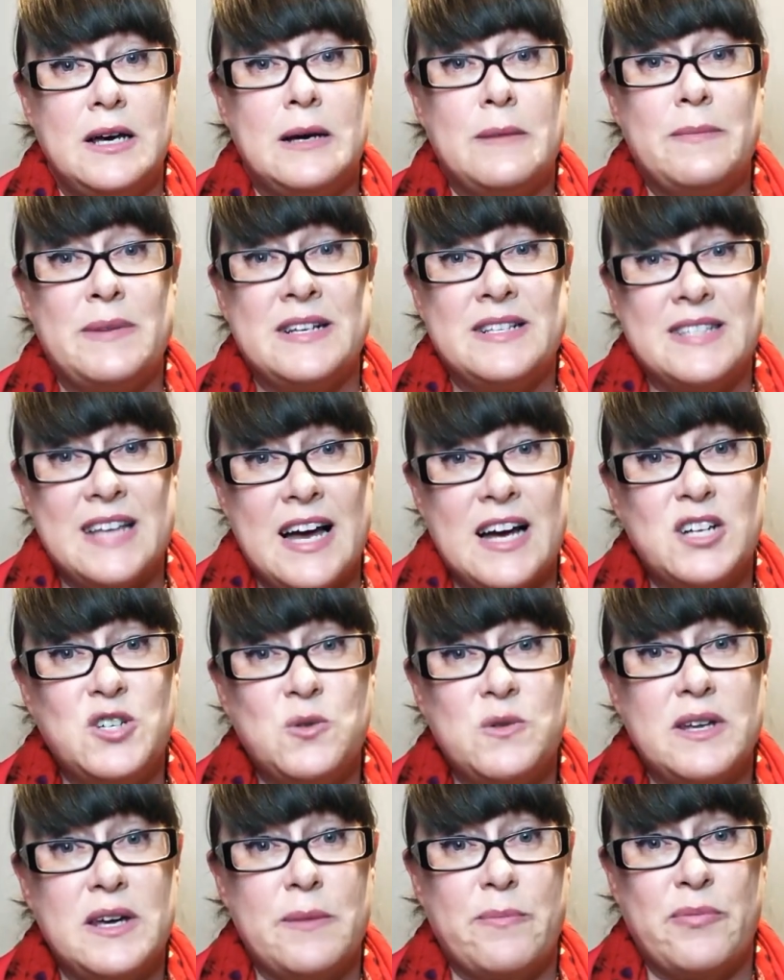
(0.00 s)
But it's
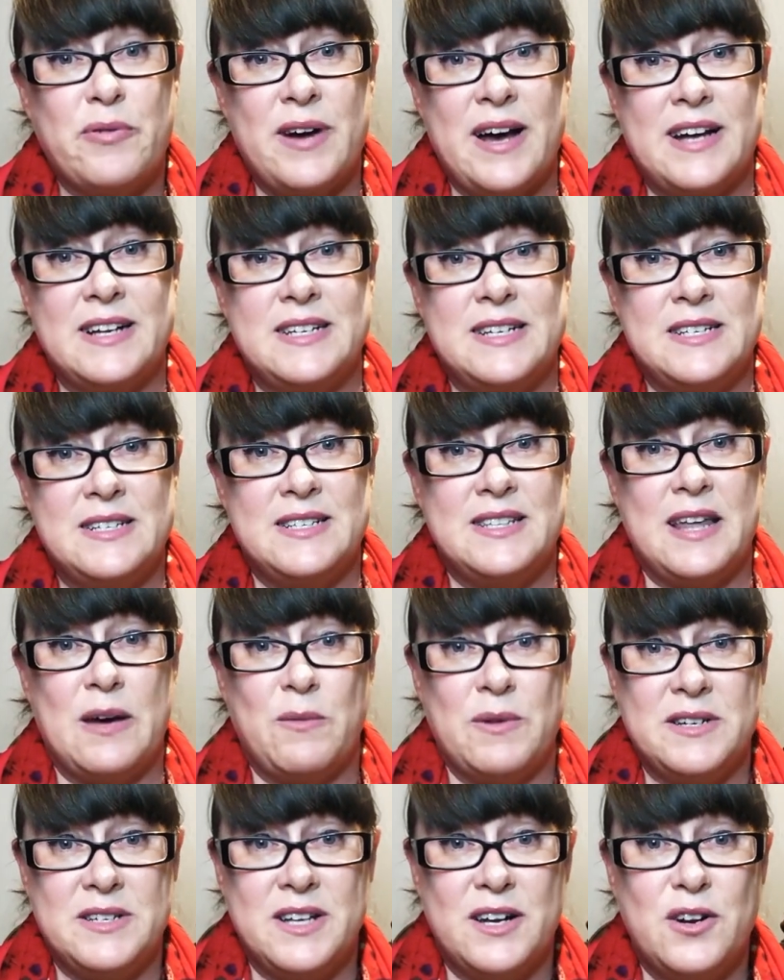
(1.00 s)
actually a practice that,
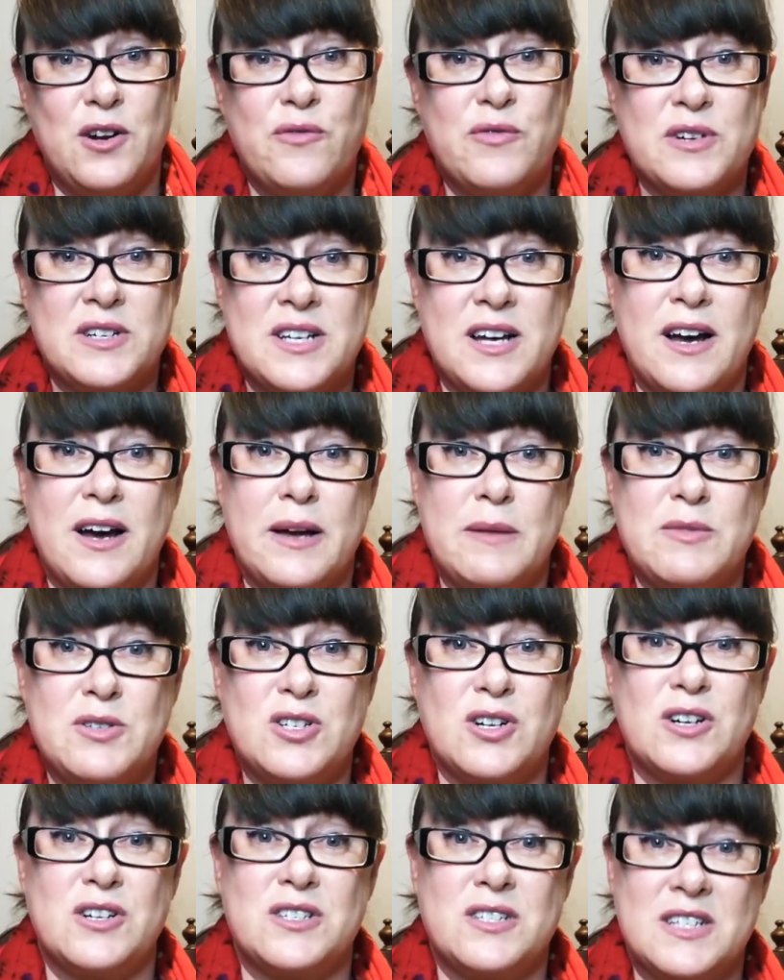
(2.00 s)
when done over time,
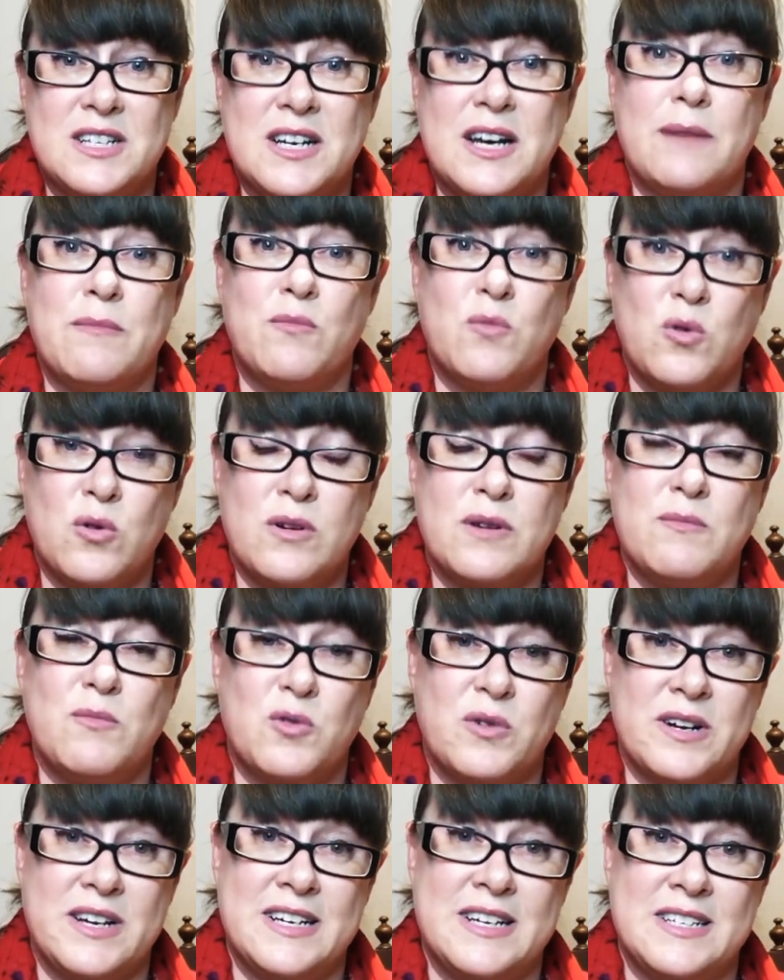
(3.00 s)
starts to come more and
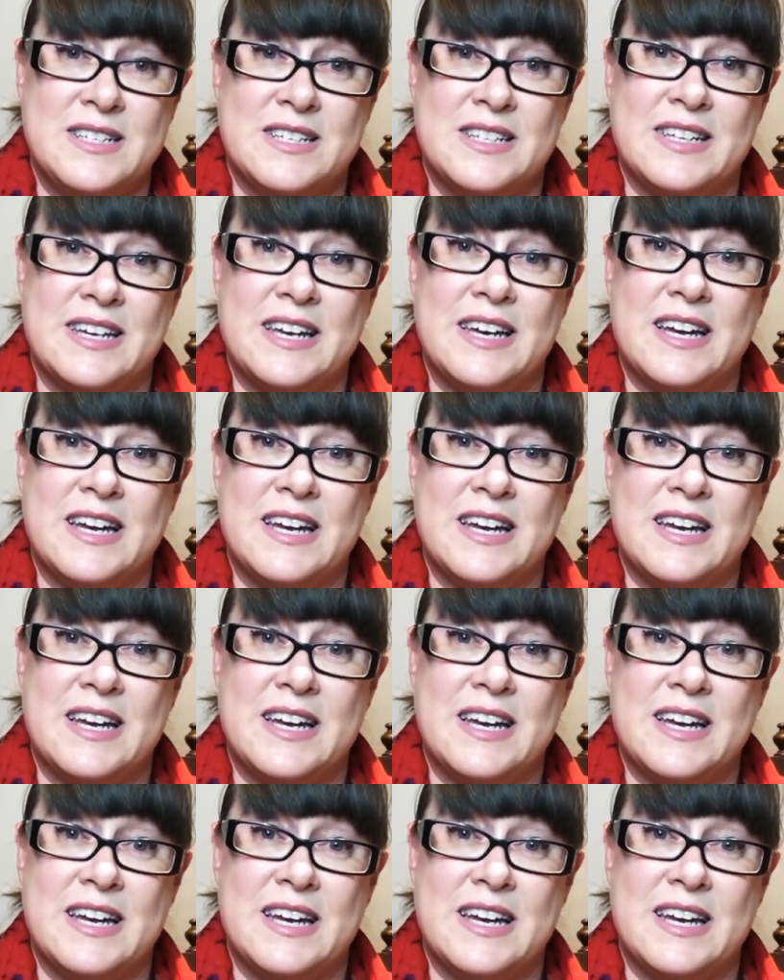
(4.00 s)
more easily